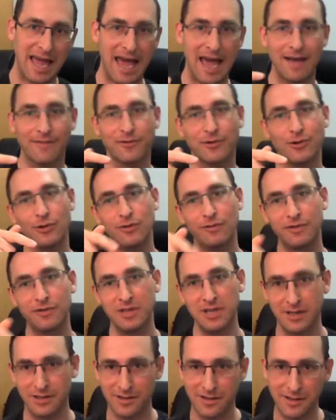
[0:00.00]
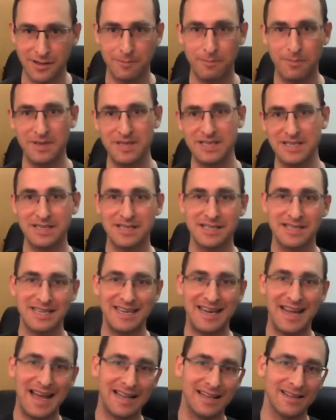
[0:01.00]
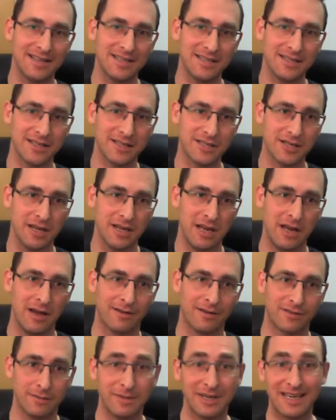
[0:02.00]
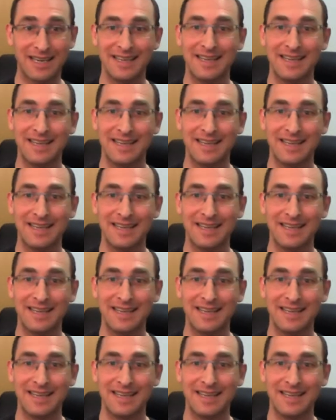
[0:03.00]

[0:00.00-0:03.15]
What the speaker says: after you've done the business analysis from a